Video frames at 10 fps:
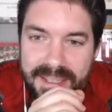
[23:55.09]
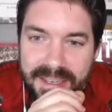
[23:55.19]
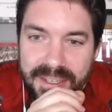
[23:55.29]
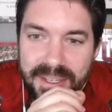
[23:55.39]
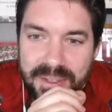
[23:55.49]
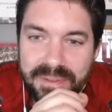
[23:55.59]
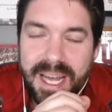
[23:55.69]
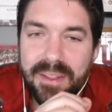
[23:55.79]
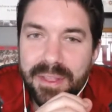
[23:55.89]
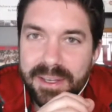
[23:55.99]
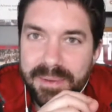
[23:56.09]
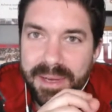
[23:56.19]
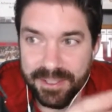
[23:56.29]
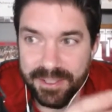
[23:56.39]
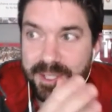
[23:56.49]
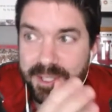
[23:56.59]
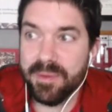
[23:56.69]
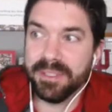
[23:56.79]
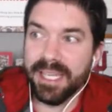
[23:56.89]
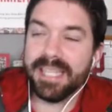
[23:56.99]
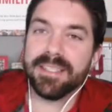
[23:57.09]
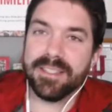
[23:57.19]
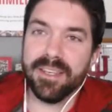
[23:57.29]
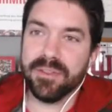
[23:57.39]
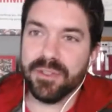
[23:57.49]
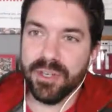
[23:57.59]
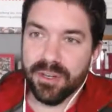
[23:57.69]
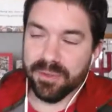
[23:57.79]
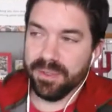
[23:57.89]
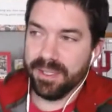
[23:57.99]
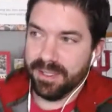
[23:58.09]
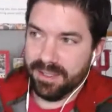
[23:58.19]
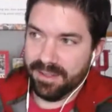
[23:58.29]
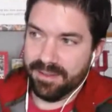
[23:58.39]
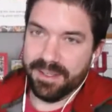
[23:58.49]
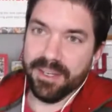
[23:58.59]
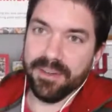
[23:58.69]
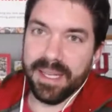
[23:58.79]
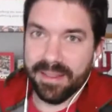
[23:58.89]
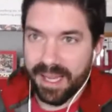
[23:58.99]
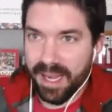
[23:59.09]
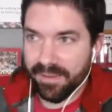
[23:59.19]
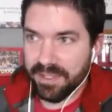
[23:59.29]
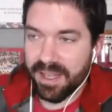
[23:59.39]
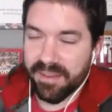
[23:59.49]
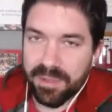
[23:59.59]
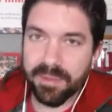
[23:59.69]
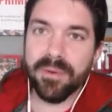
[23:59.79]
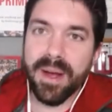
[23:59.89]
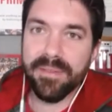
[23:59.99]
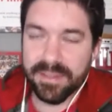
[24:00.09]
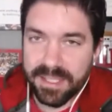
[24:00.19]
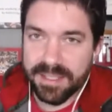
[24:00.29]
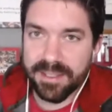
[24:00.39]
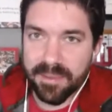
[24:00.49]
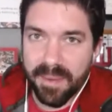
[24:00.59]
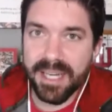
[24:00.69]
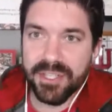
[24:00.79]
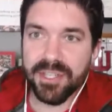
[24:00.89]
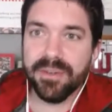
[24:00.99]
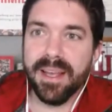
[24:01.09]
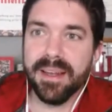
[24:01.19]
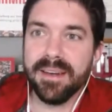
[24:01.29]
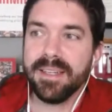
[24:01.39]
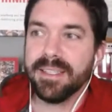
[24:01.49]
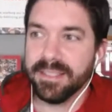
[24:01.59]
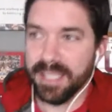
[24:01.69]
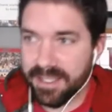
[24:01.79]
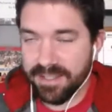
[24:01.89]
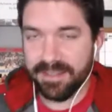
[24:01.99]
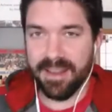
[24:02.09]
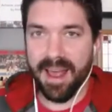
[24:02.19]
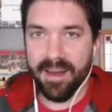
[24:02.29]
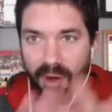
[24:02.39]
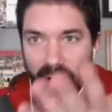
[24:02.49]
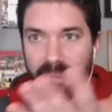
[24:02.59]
Yeah. You've got to think about, look, these people like this other show, and they obviously have people who haven't listened to my show yet. Let's have all